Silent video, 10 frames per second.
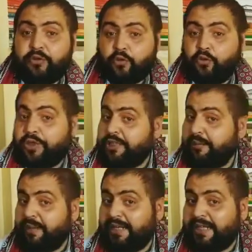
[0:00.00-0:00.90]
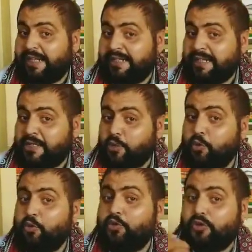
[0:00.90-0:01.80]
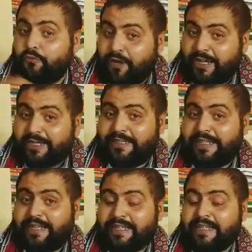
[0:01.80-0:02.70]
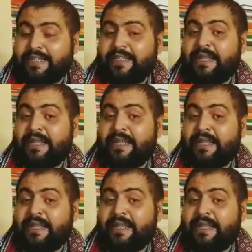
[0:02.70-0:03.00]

two leading male characters who define Tess